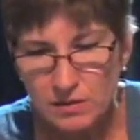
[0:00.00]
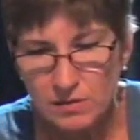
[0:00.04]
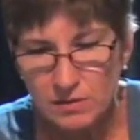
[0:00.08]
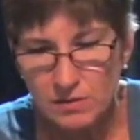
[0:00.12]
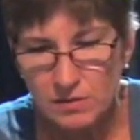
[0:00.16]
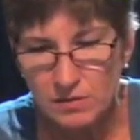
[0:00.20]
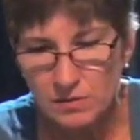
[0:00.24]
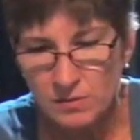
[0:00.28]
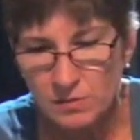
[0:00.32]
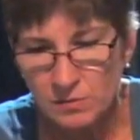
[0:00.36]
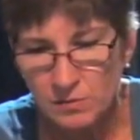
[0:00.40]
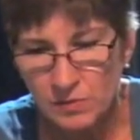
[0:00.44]

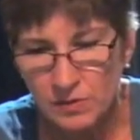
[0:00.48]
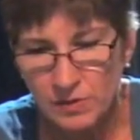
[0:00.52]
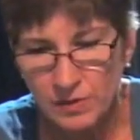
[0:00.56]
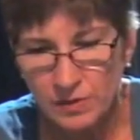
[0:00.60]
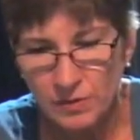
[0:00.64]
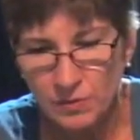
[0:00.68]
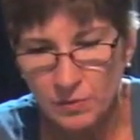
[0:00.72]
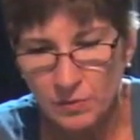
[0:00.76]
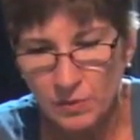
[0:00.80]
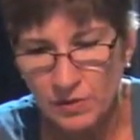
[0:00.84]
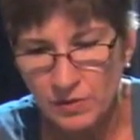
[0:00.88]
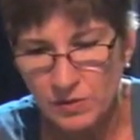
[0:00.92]
seems like
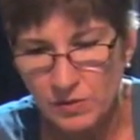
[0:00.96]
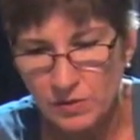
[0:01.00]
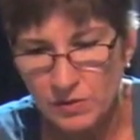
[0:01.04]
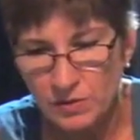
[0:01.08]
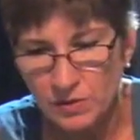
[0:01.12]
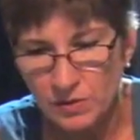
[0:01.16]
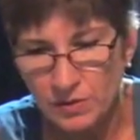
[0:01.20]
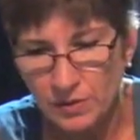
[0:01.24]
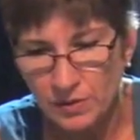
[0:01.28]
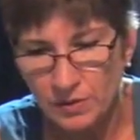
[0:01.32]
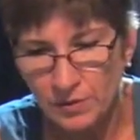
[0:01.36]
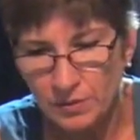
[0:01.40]
it wants to
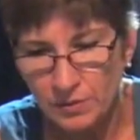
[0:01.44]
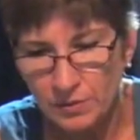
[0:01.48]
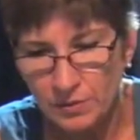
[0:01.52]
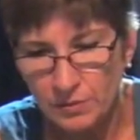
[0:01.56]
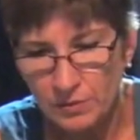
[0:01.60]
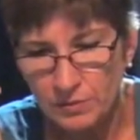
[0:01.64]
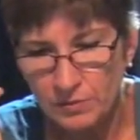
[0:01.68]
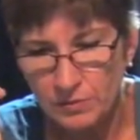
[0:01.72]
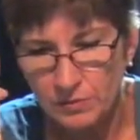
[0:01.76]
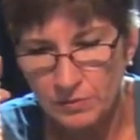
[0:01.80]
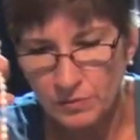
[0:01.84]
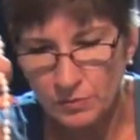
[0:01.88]
go
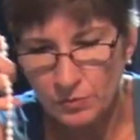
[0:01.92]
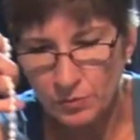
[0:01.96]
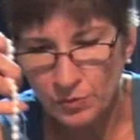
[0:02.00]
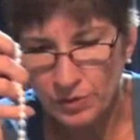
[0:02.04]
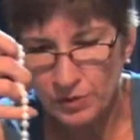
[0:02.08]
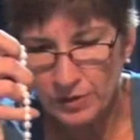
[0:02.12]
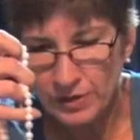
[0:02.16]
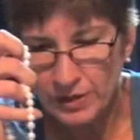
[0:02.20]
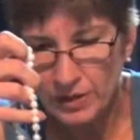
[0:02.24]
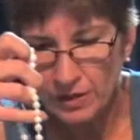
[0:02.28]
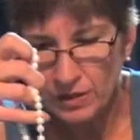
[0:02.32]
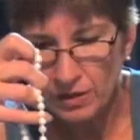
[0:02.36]

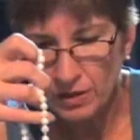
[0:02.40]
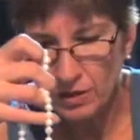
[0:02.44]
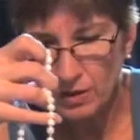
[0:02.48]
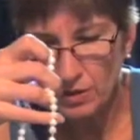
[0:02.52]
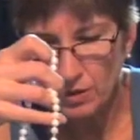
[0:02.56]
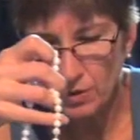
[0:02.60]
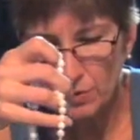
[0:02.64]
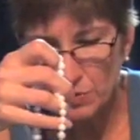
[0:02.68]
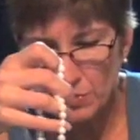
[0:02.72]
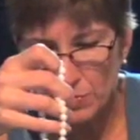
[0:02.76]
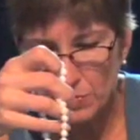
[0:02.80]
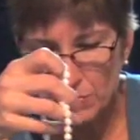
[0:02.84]
really
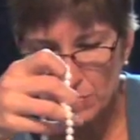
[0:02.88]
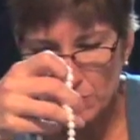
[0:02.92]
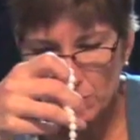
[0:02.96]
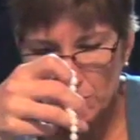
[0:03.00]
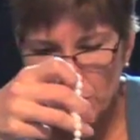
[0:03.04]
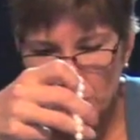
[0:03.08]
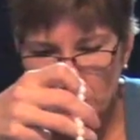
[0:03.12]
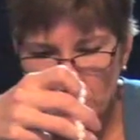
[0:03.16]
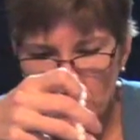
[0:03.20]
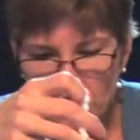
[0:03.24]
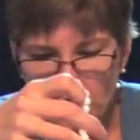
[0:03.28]
close,